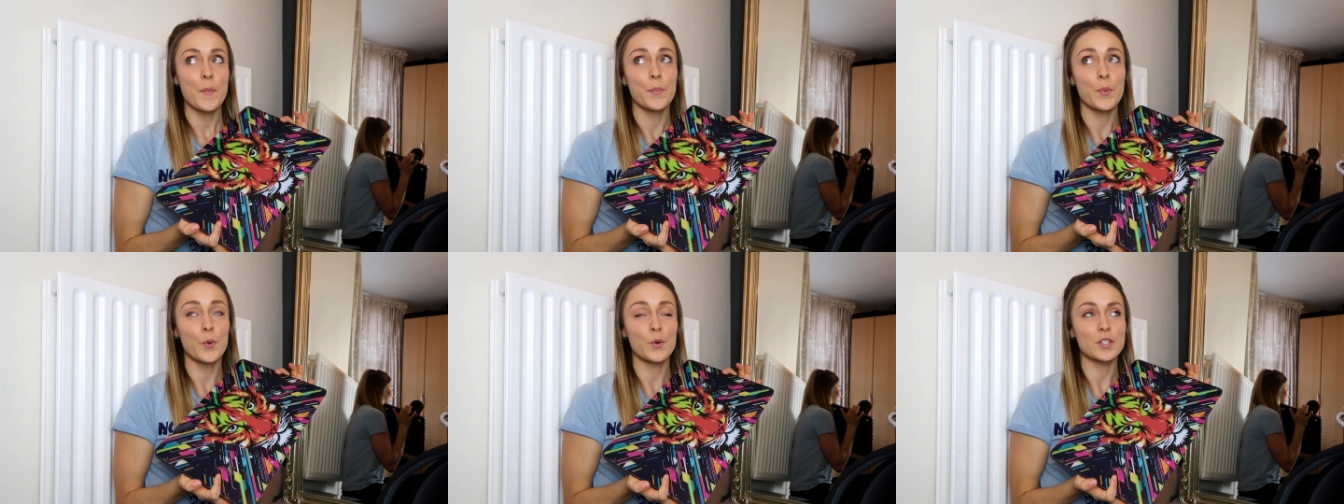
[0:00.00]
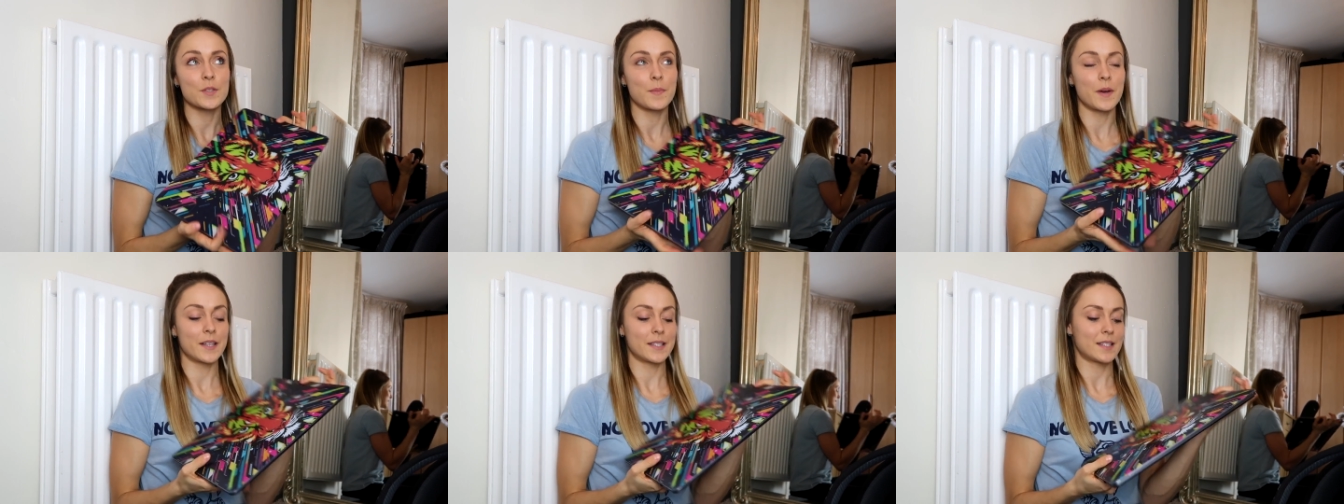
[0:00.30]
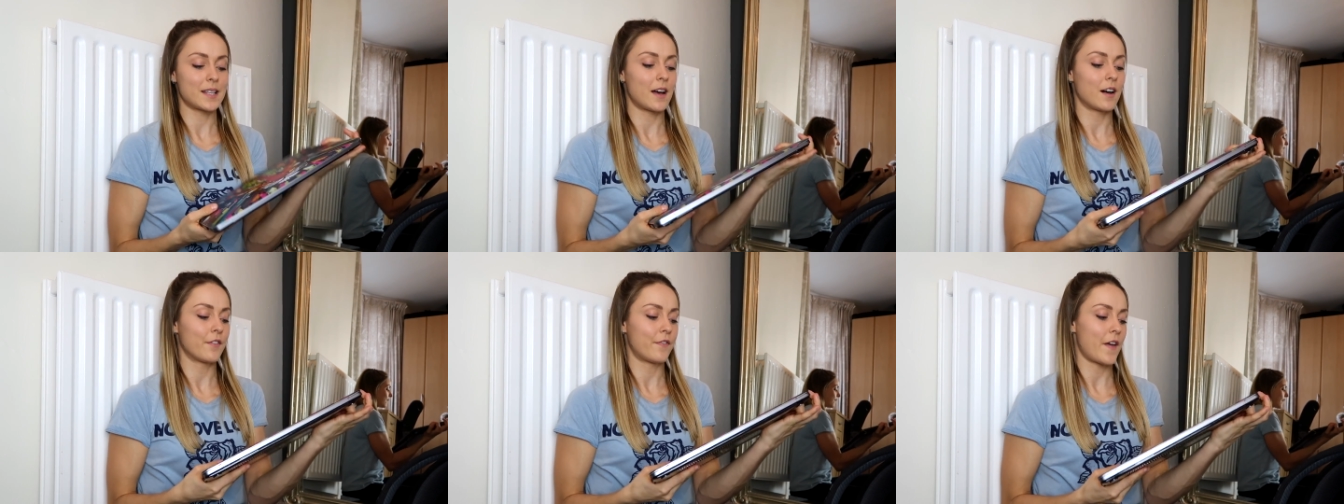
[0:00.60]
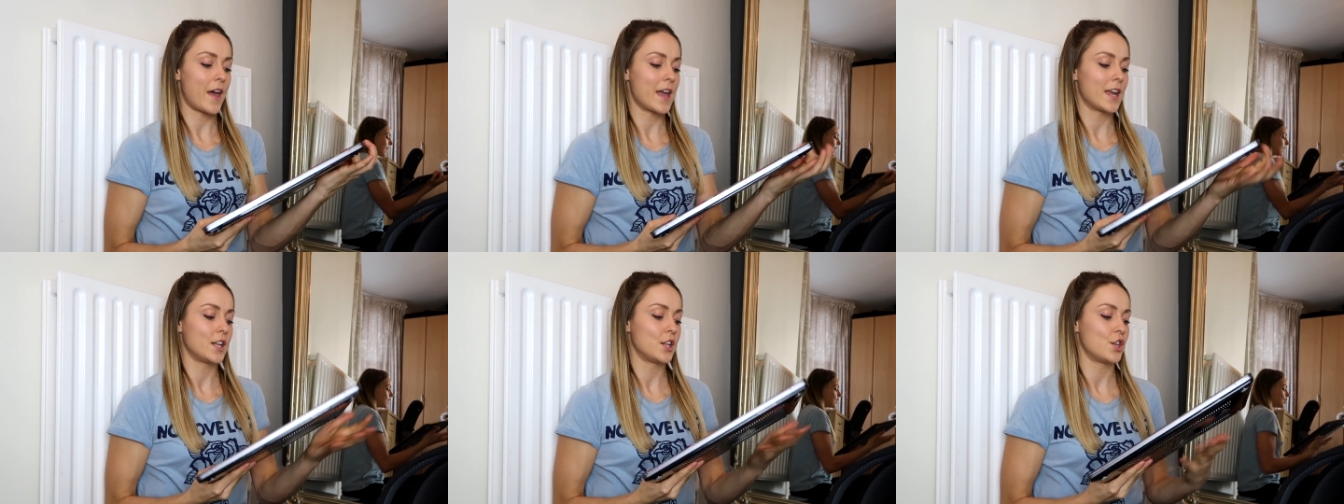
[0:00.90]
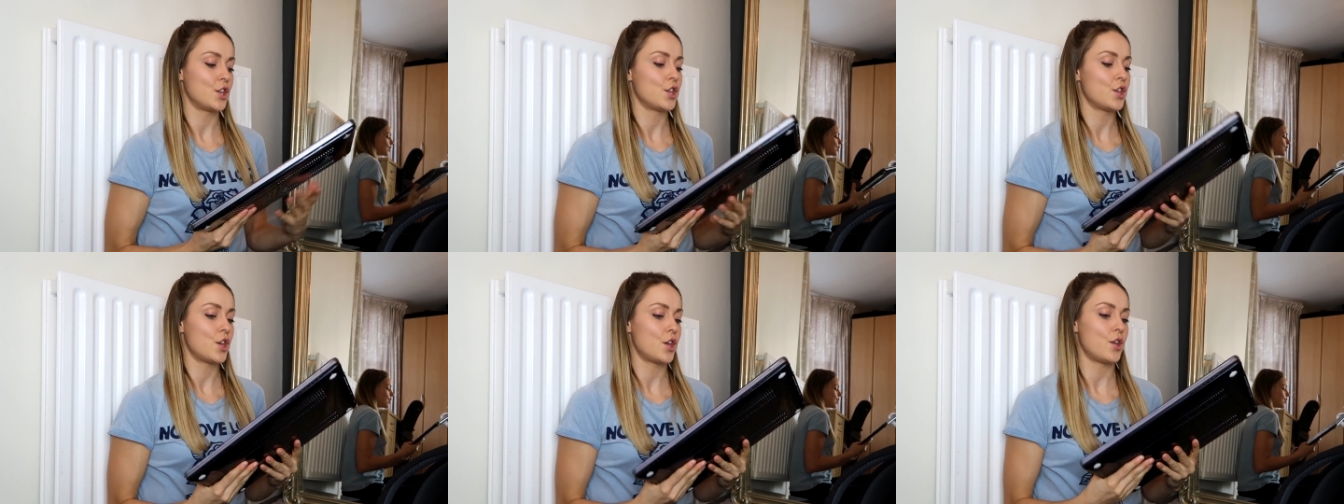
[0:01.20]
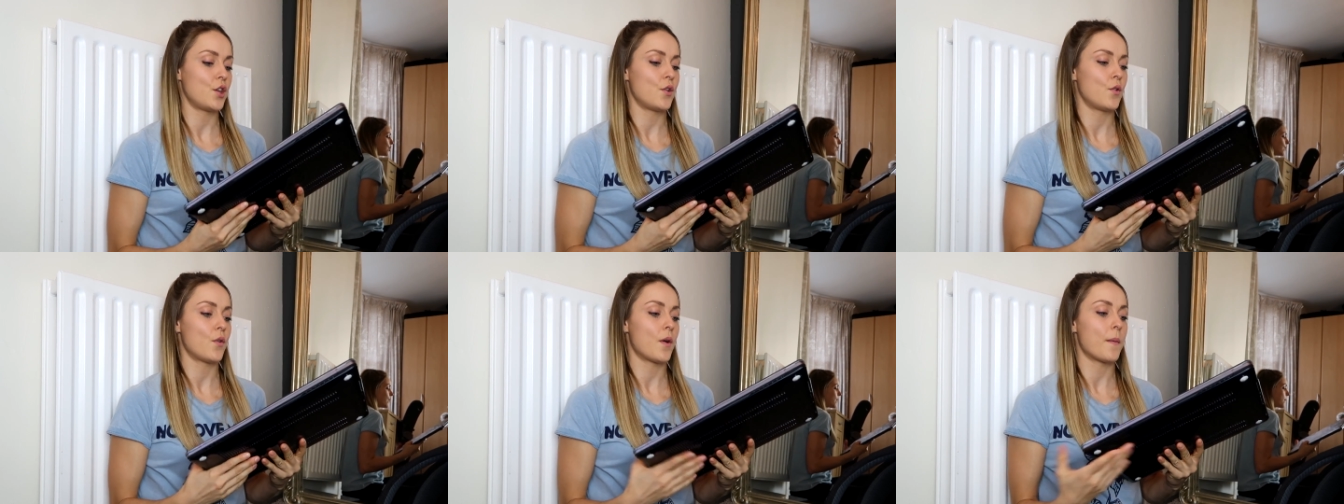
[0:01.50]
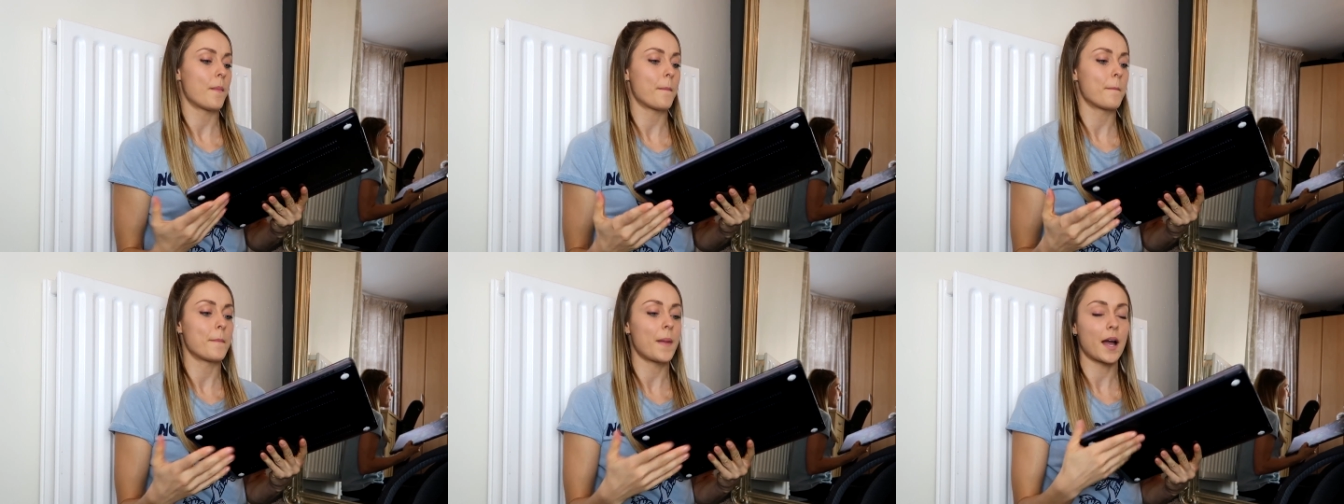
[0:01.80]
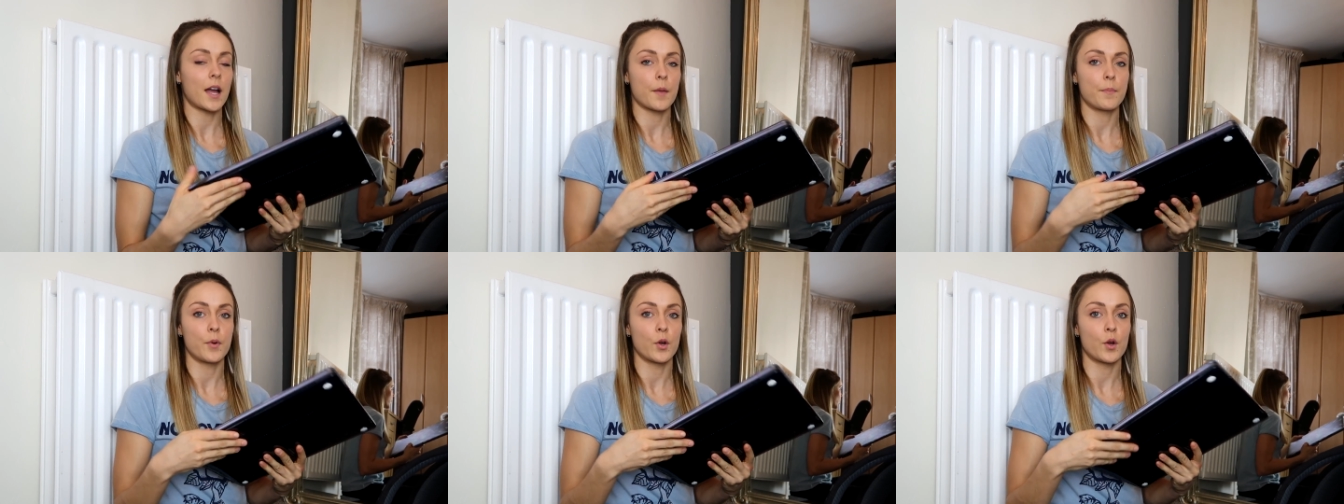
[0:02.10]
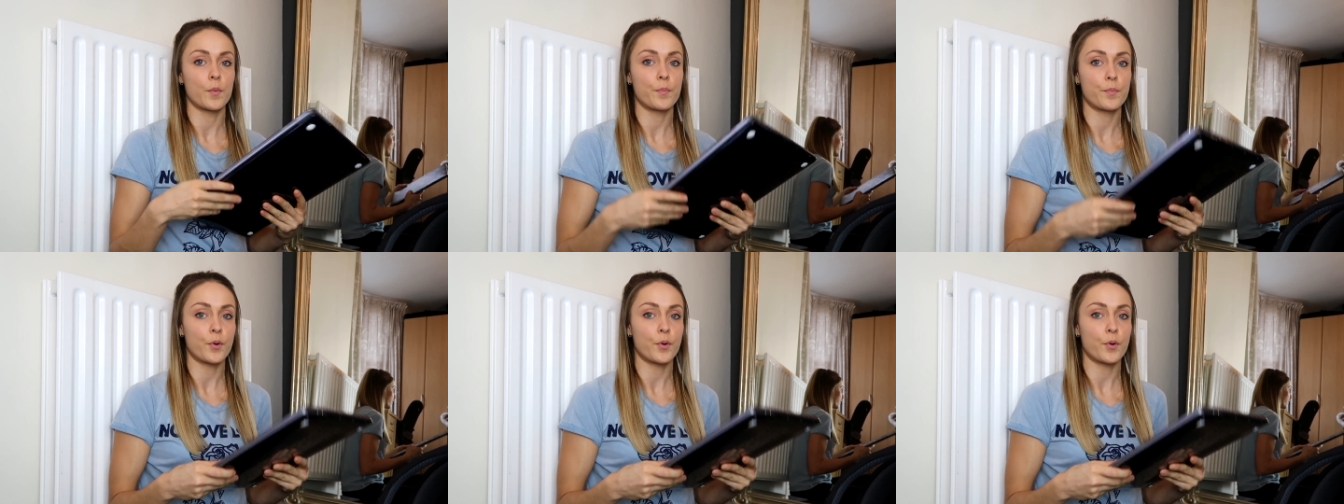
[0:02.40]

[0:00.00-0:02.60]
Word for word: bought myself a new MacBook